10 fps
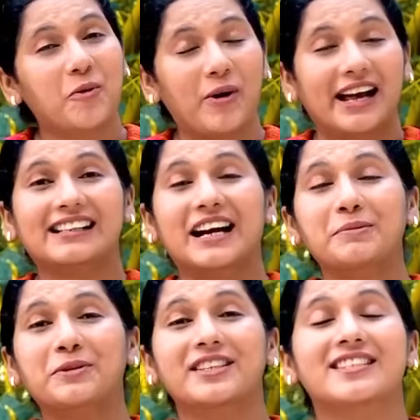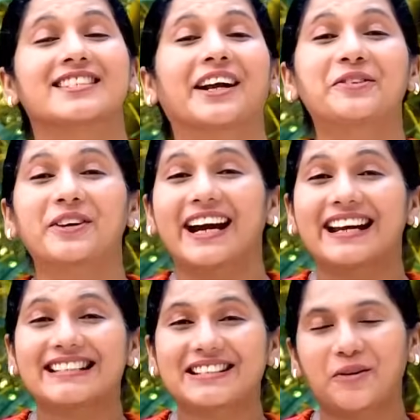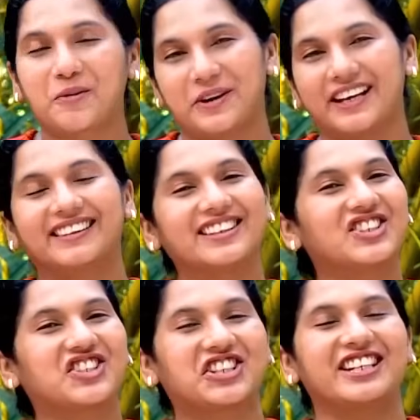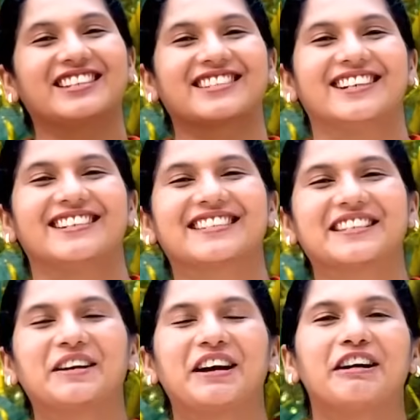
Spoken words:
welcome to the Sunrise with Jesus.